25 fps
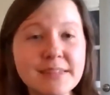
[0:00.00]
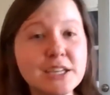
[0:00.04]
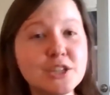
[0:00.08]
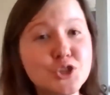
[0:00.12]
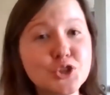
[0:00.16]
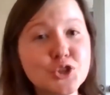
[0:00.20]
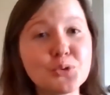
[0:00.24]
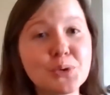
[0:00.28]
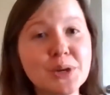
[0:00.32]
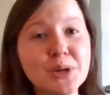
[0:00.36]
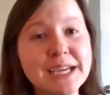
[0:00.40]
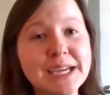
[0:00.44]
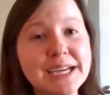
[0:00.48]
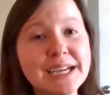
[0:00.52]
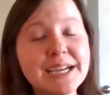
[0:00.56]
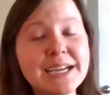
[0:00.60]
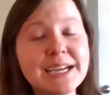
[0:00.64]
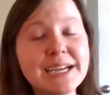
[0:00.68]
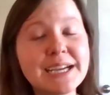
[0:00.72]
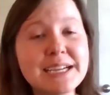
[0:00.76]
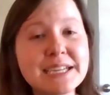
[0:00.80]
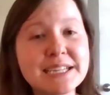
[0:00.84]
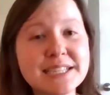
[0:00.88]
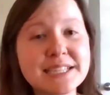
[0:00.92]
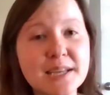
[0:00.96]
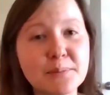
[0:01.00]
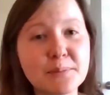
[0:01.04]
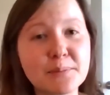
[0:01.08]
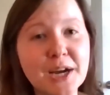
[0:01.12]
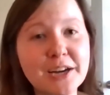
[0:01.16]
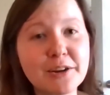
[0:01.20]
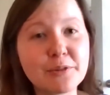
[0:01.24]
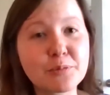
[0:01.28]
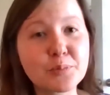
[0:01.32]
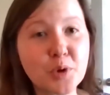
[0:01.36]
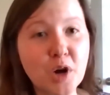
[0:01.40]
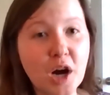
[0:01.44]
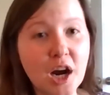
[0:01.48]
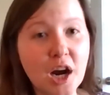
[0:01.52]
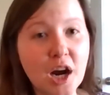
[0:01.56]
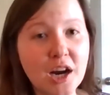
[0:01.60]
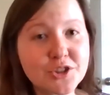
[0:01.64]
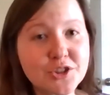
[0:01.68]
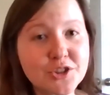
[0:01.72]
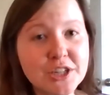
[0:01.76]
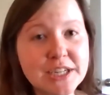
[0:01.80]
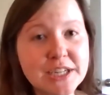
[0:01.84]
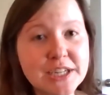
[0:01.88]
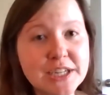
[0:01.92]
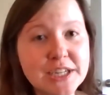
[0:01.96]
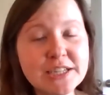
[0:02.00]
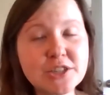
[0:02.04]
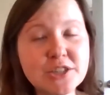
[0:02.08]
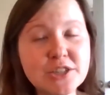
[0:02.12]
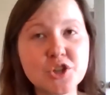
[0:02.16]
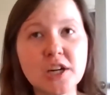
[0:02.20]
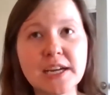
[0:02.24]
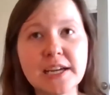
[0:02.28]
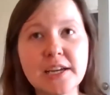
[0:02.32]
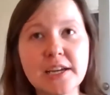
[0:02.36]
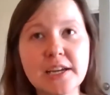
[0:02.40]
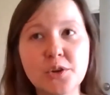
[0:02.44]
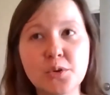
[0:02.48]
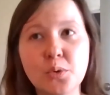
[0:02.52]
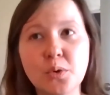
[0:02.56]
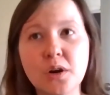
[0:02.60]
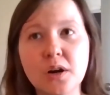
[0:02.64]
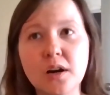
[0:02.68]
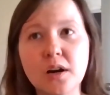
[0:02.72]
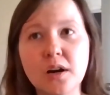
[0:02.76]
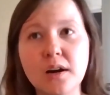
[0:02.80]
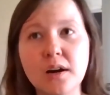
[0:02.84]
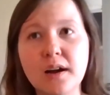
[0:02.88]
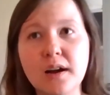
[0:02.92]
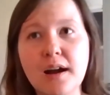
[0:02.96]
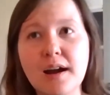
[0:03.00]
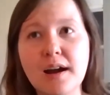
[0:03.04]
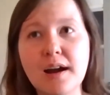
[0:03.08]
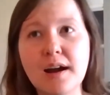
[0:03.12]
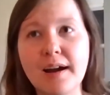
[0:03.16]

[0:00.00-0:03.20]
doing some kind of proctoring during your